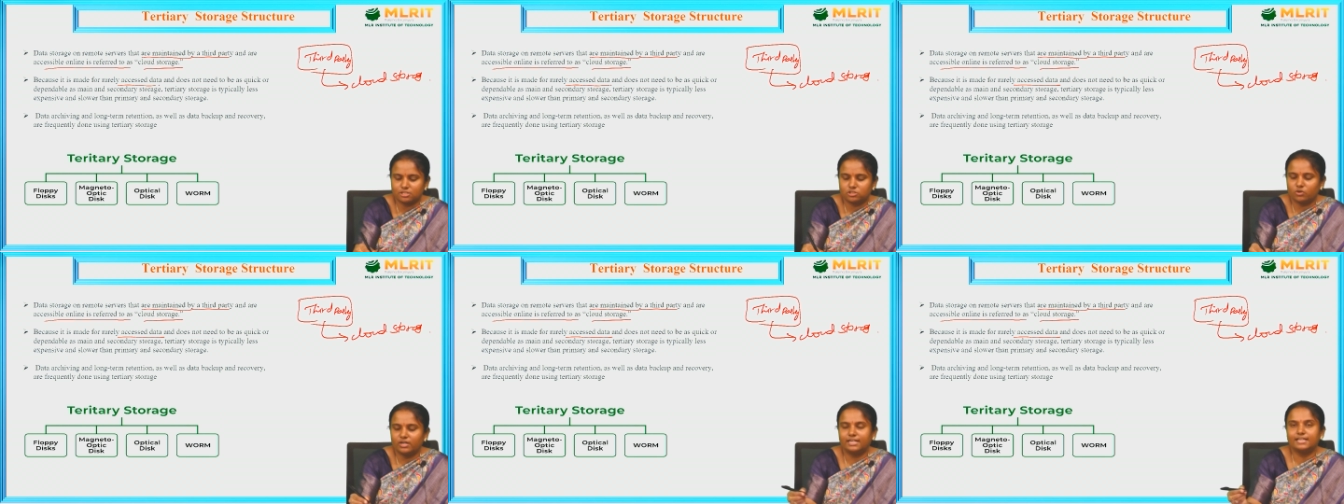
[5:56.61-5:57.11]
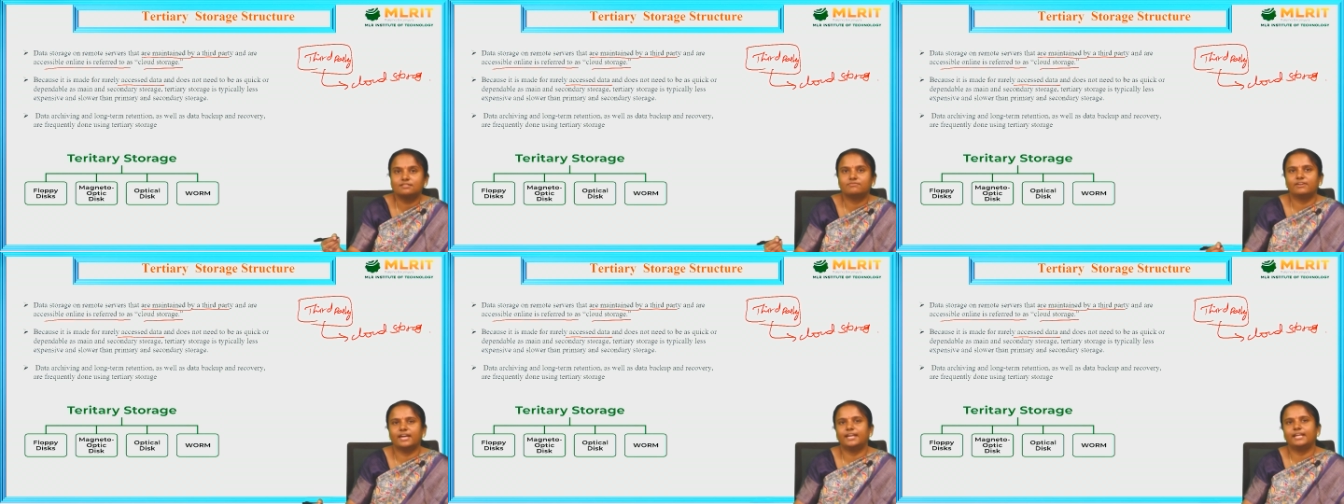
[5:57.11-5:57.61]
So, it is
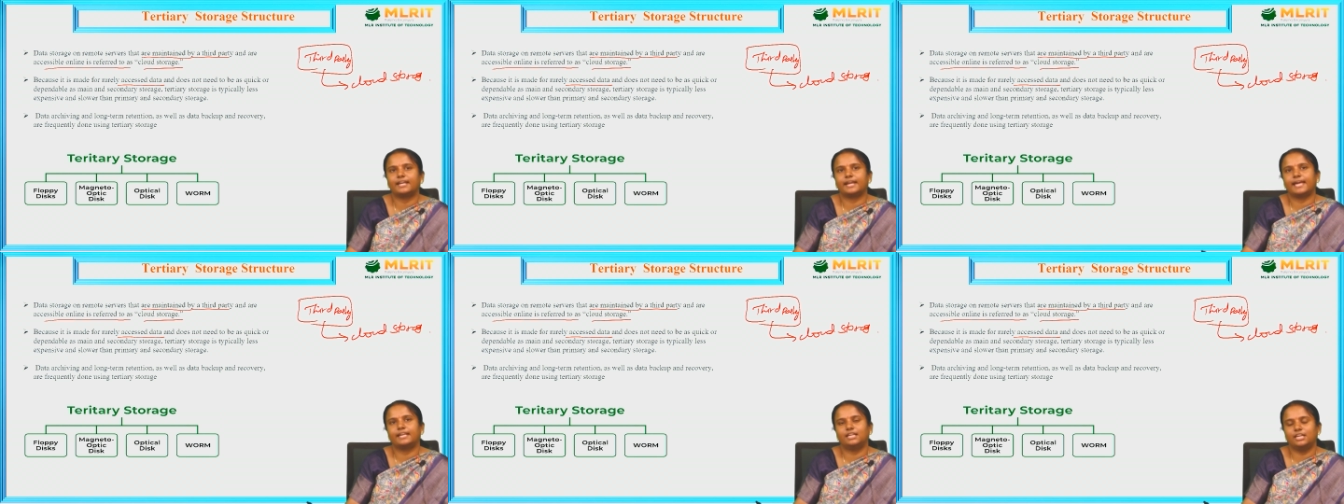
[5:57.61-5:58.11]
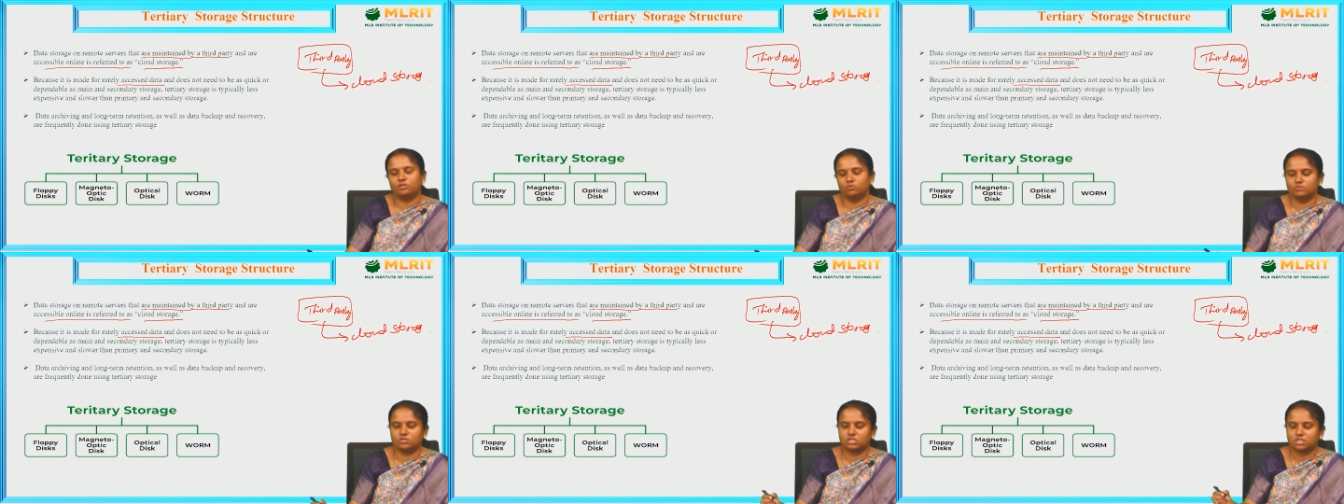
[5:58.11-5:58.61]
very rarely
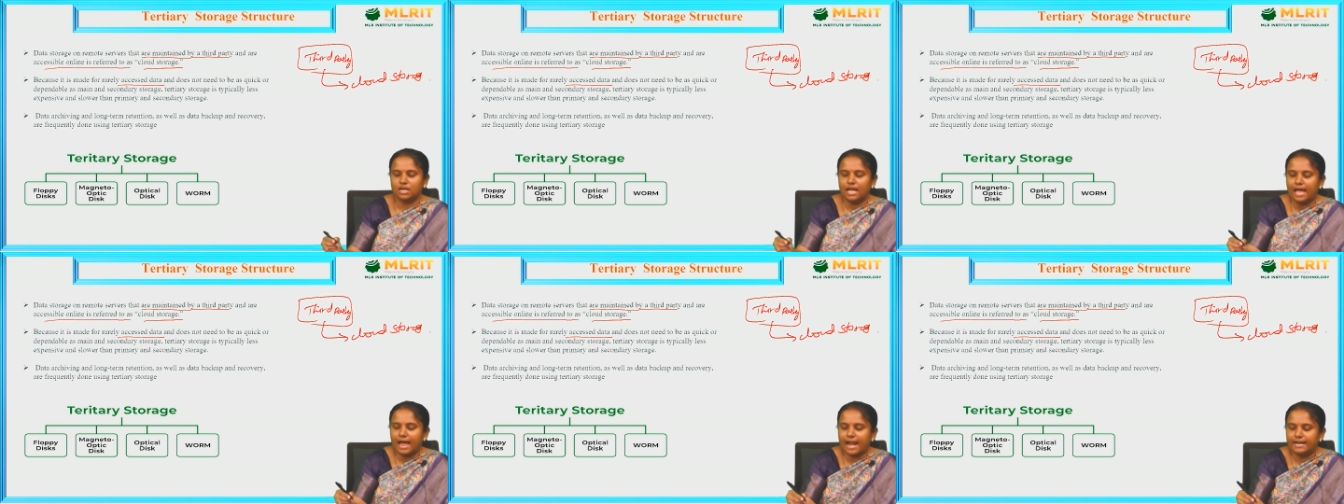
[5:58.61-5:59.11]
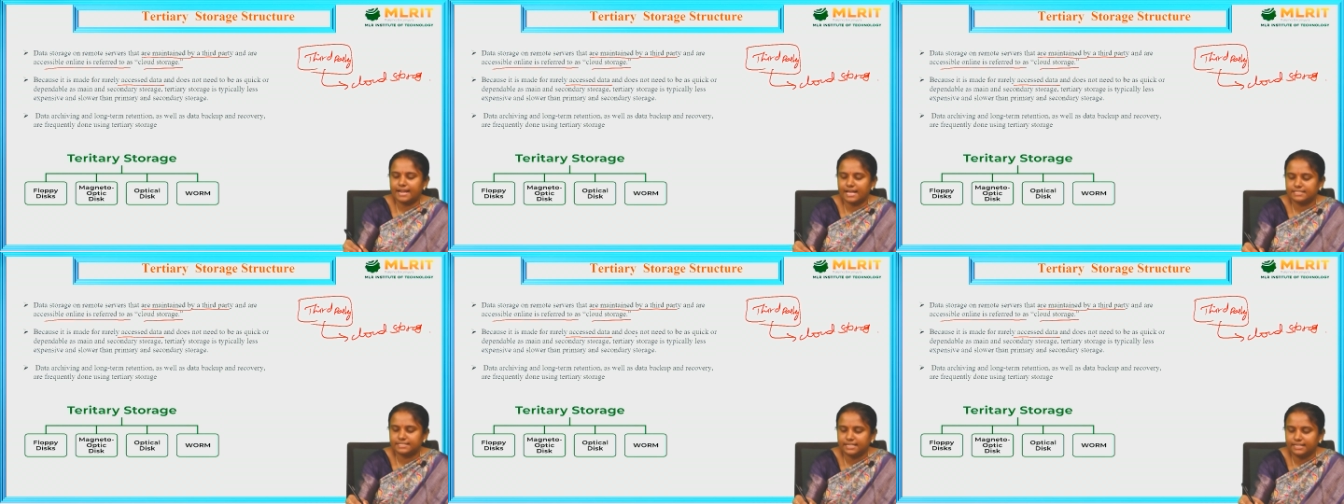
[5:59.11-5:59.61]
used and
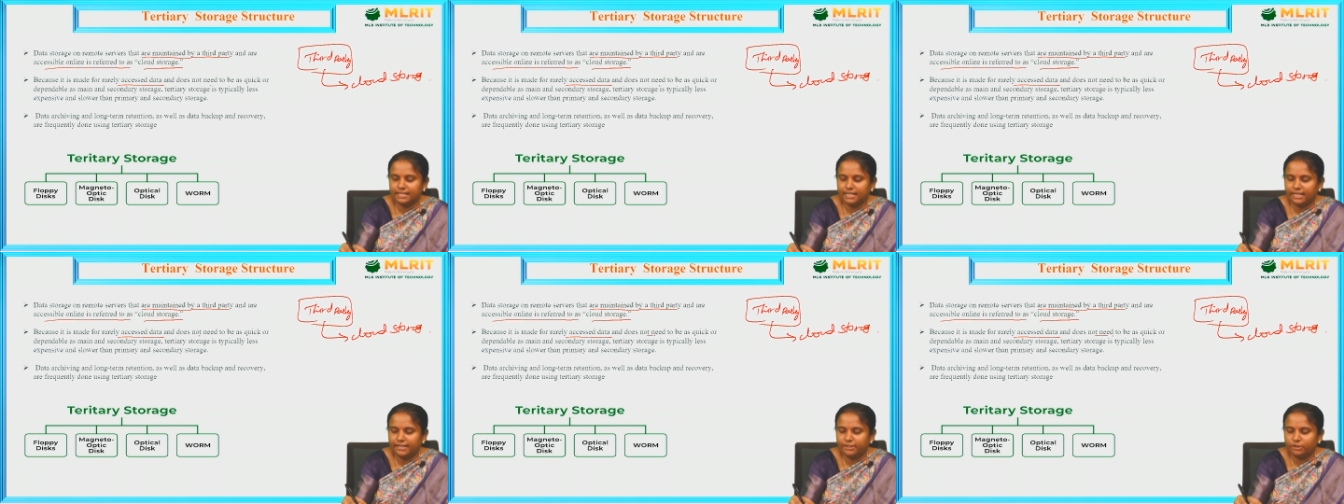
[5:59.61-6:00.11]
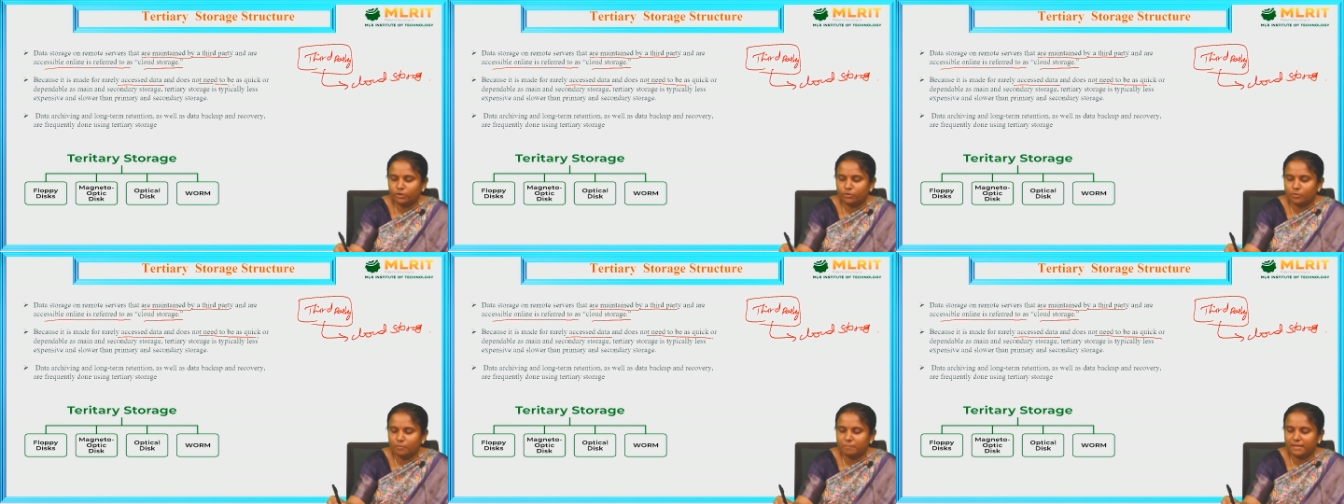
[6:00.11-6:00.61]
does it need
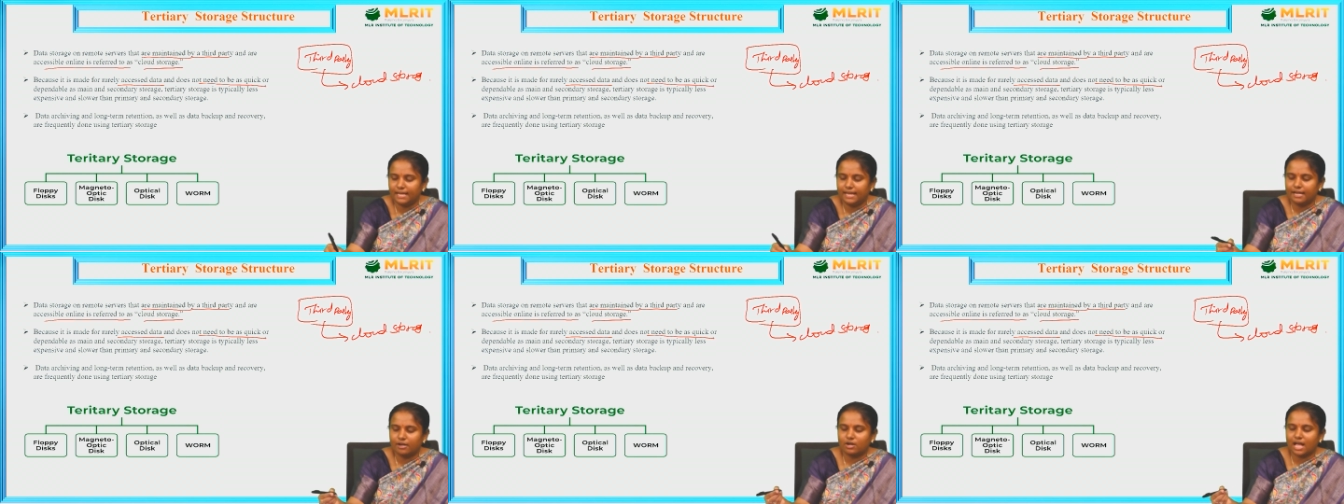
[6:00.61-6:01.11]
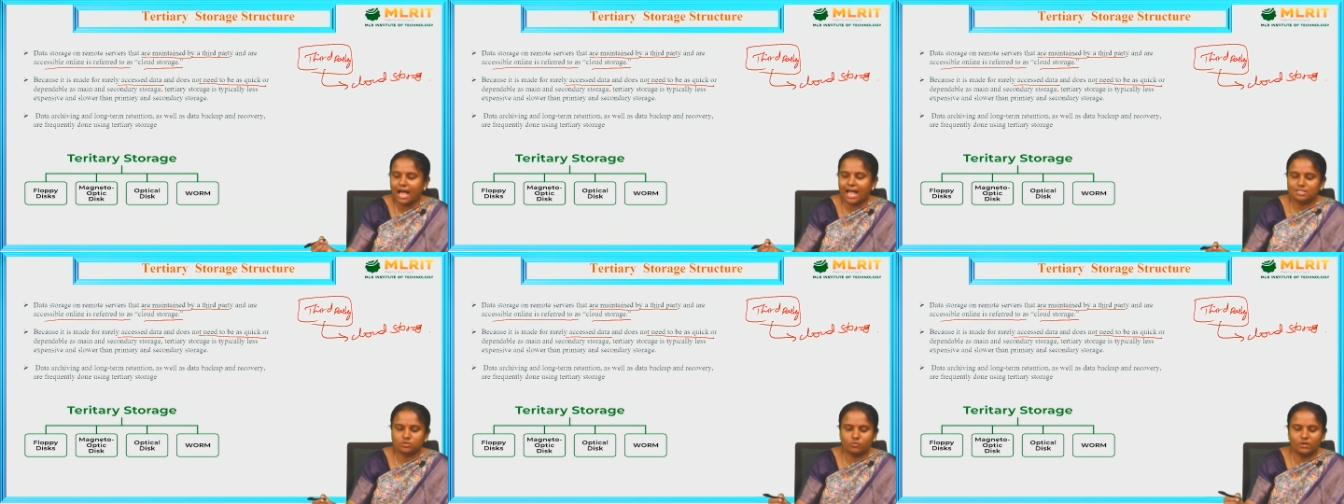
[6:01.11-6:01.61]
to be
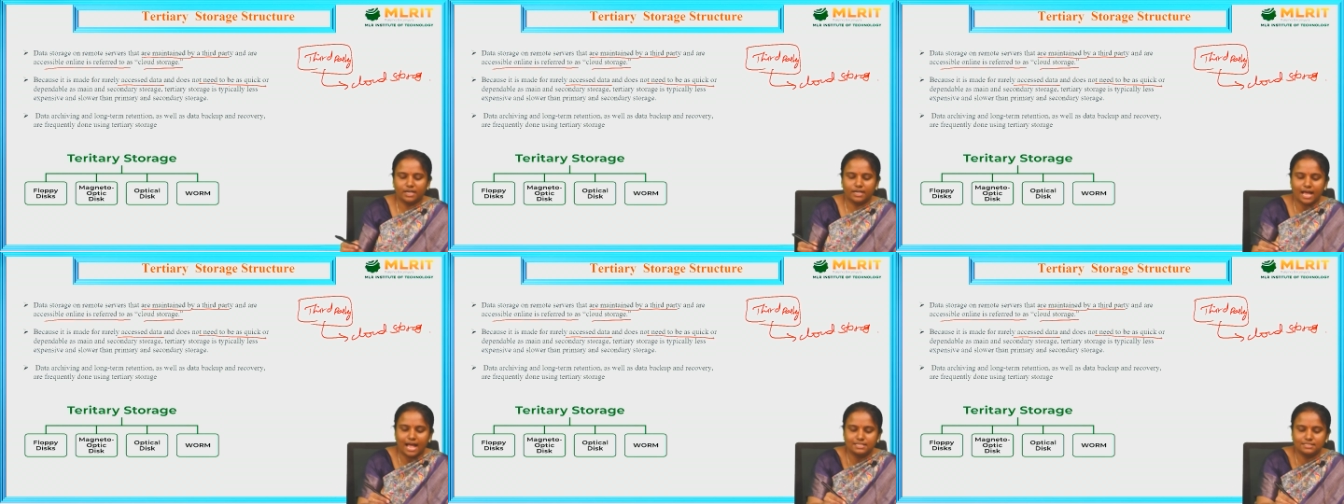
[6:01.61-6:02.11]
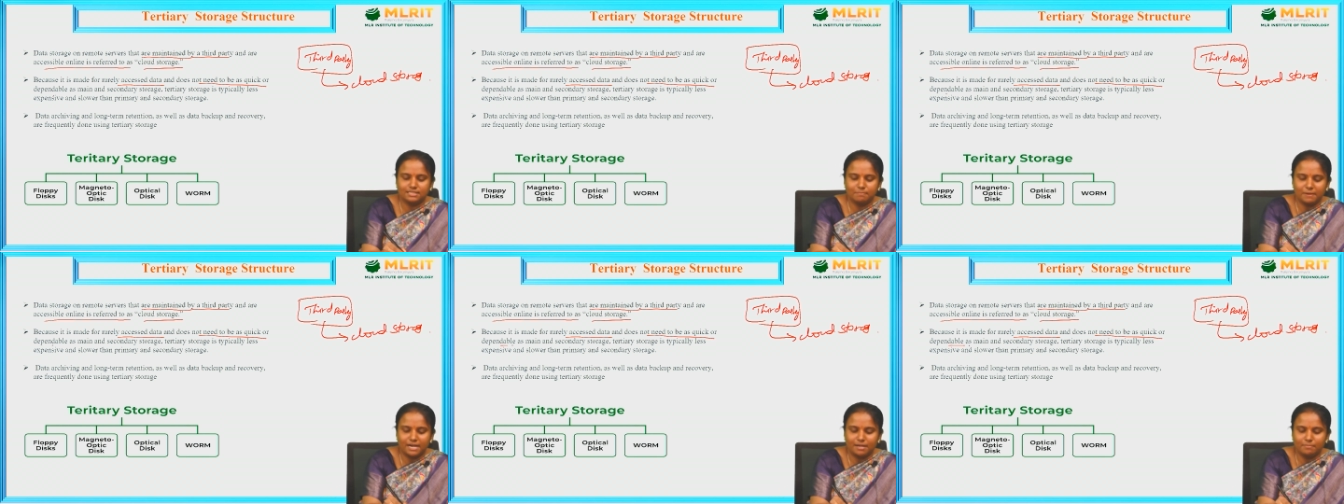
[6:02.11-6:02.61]
as quick as
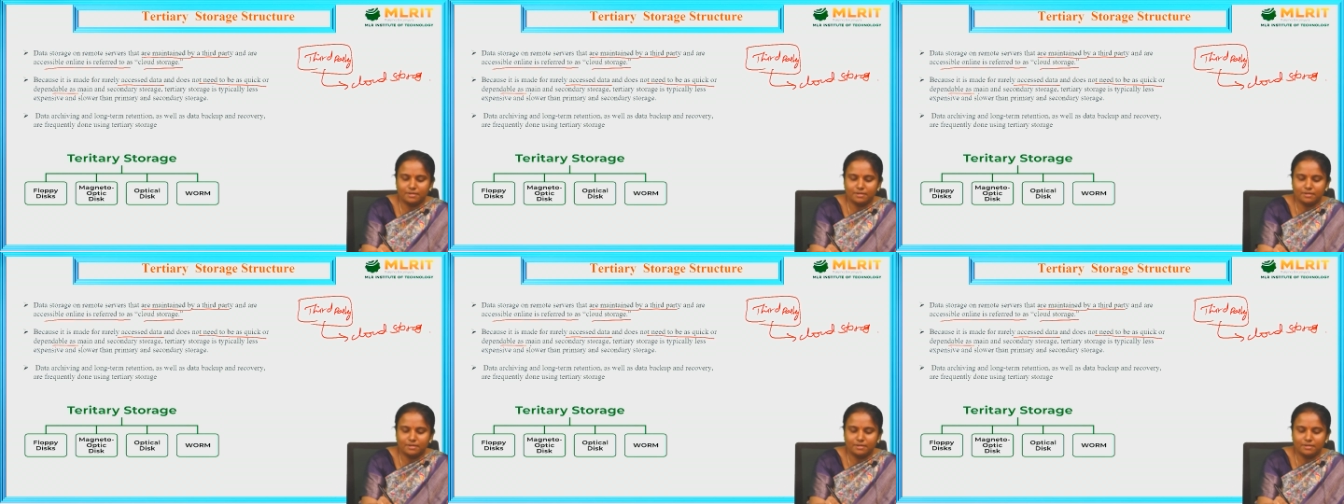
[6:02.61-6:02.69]
dependable